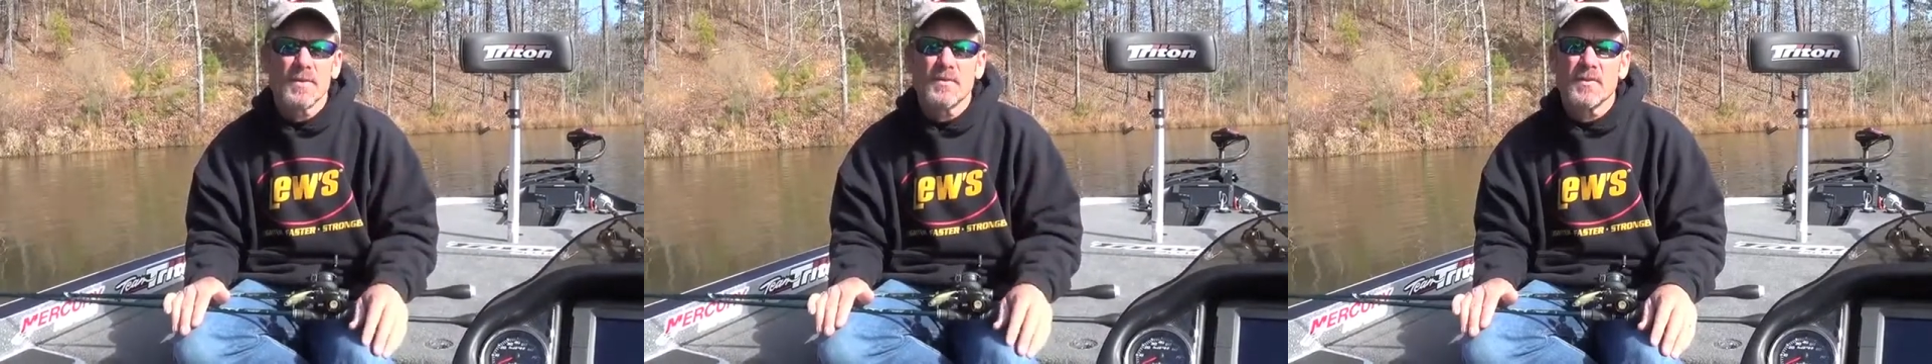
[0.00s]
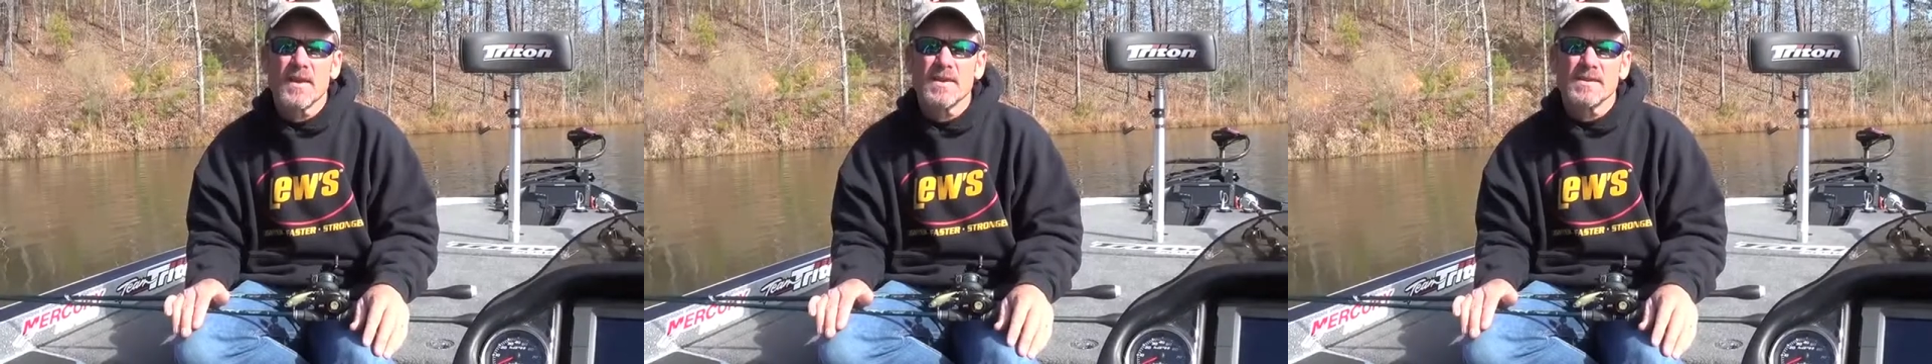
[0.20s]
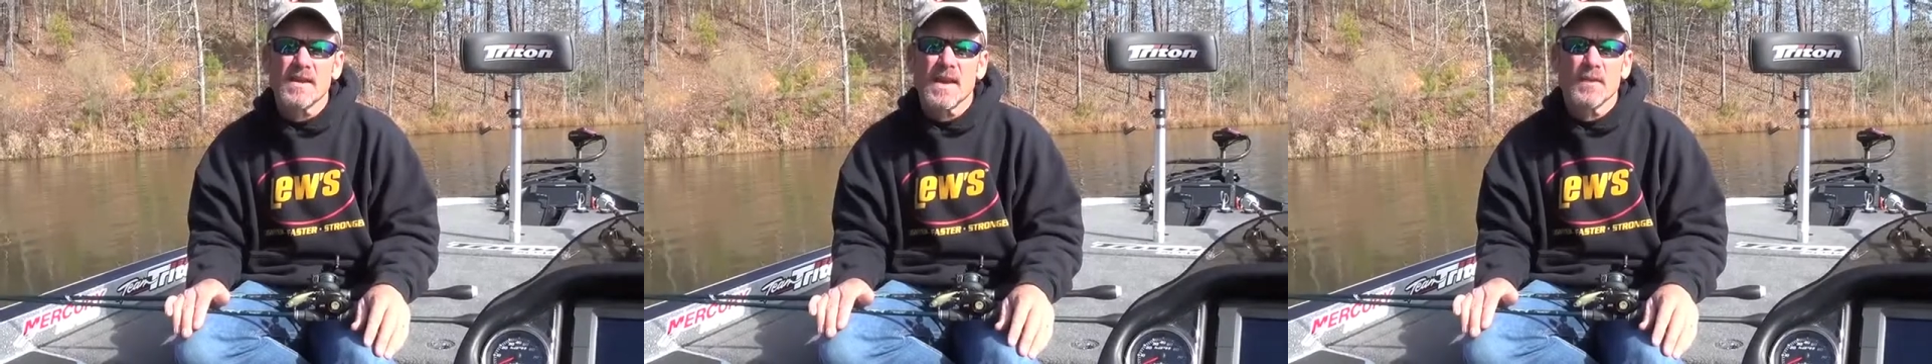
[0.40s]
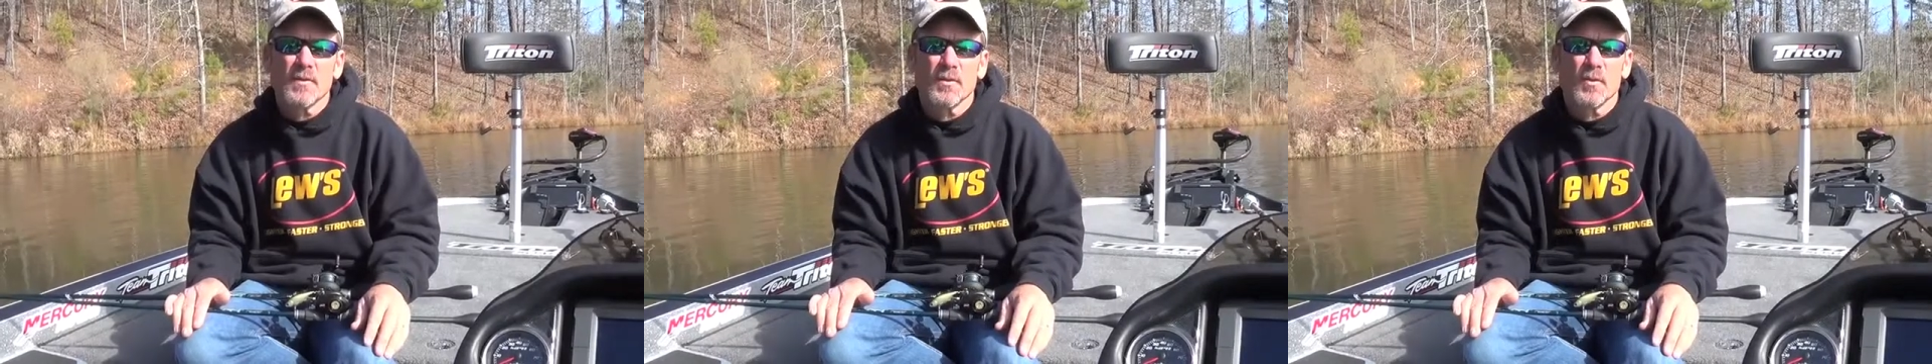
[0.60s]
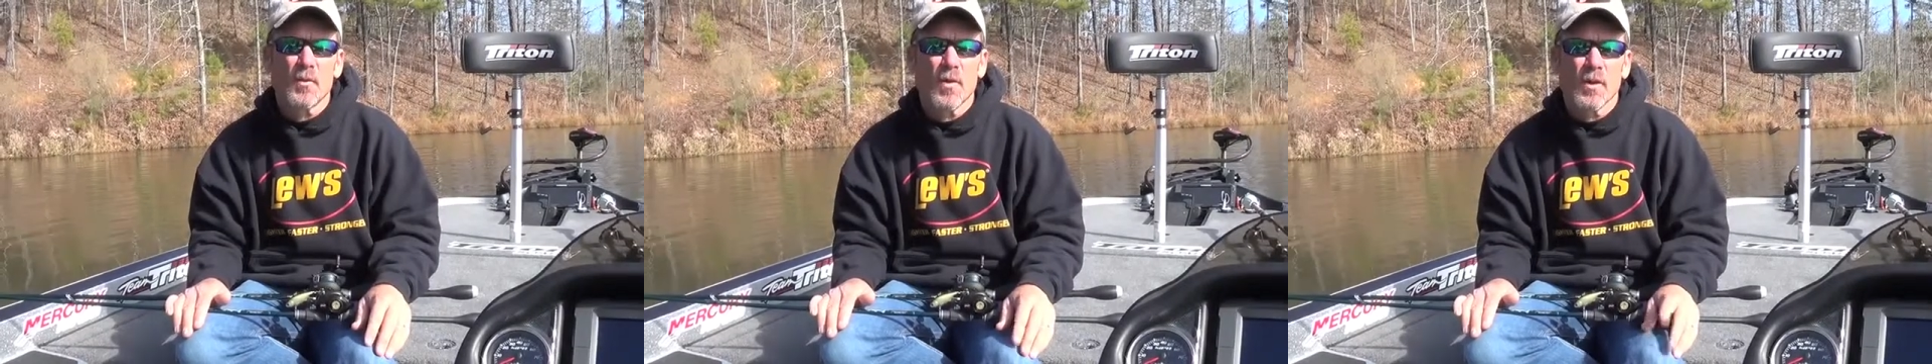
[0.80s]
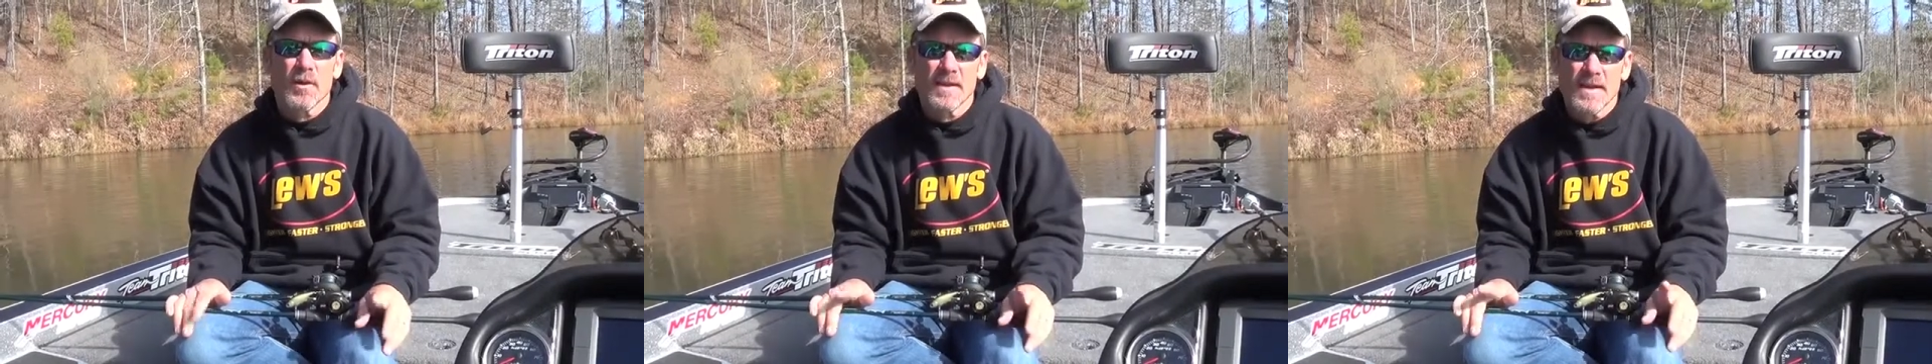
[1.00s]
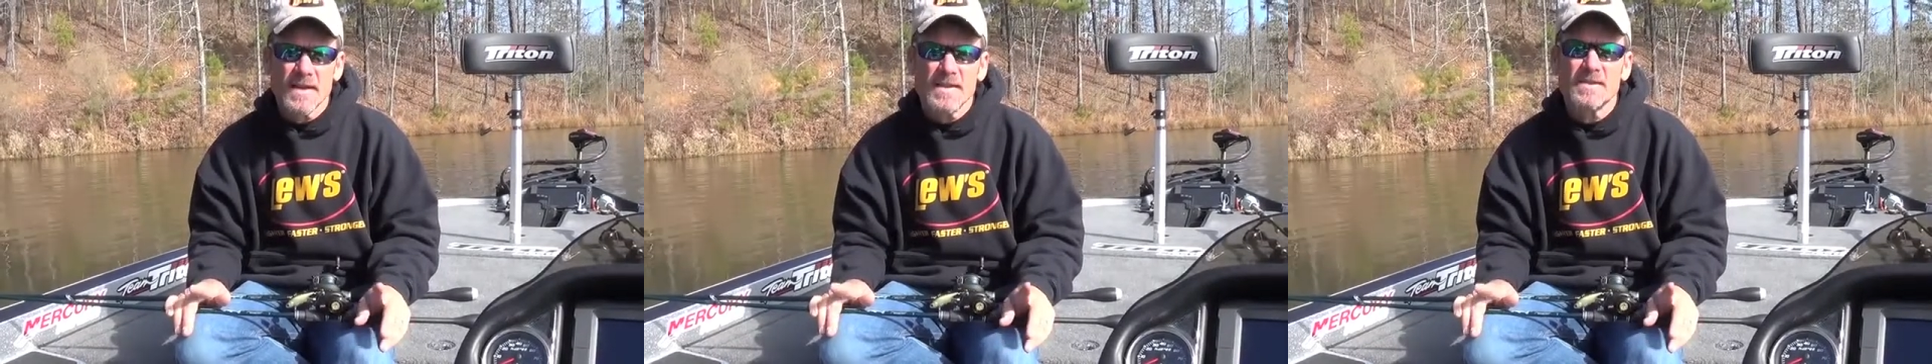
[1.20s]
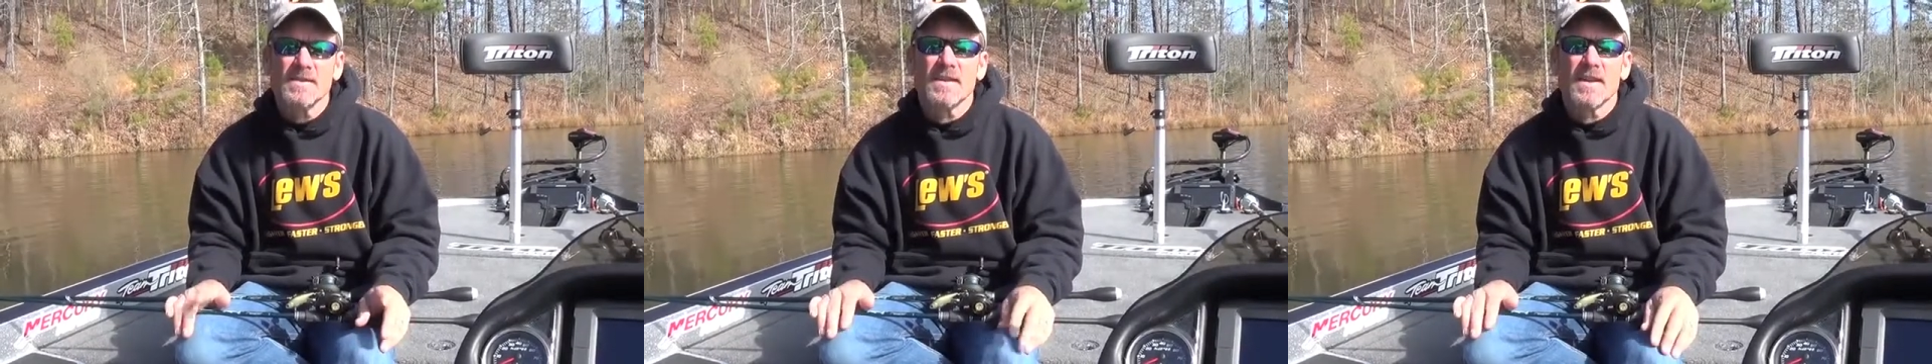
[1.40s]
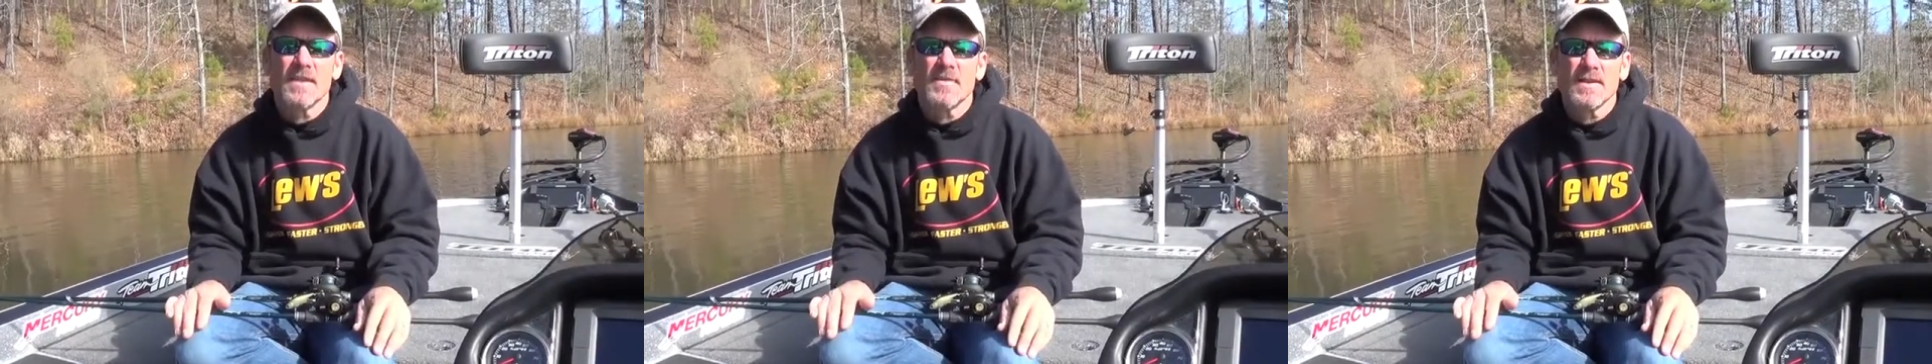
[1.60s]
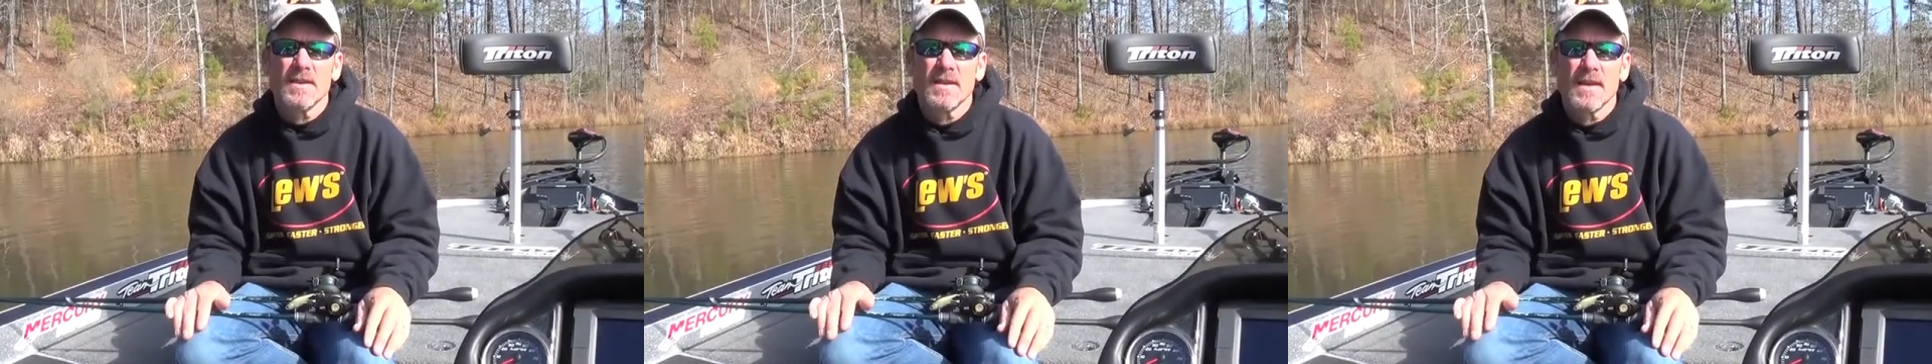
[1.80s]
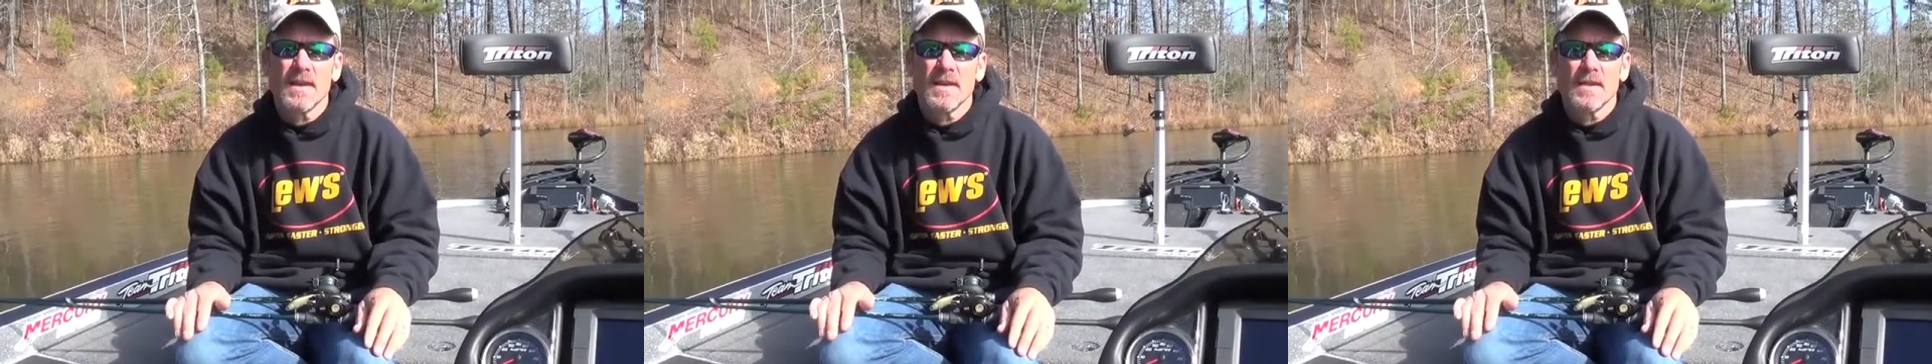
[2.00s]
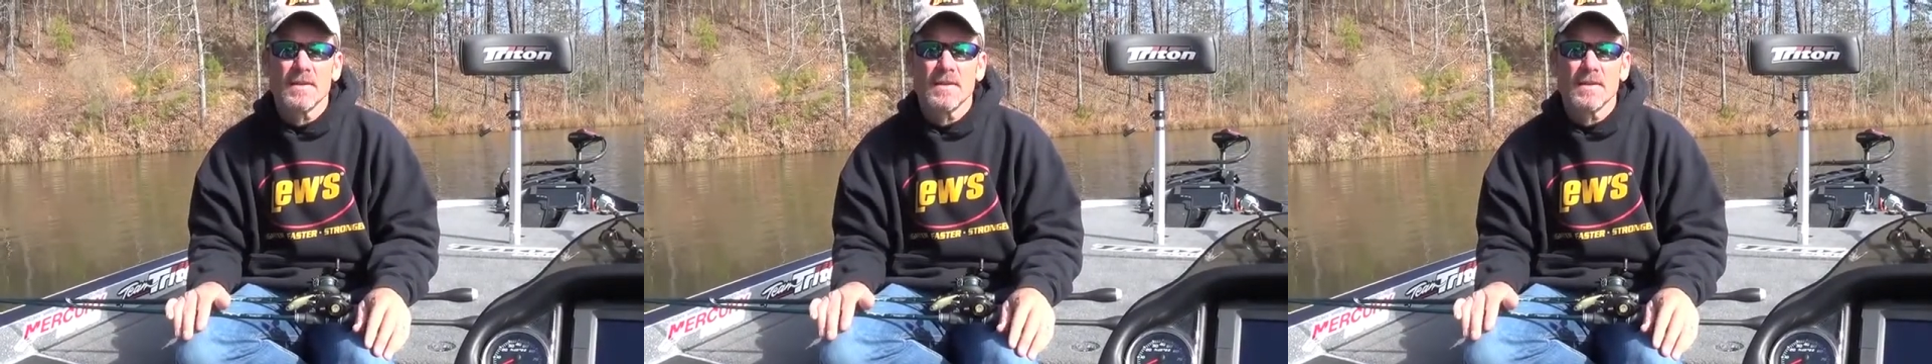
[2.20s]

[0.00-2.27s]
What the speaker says: face out on the water each and every day.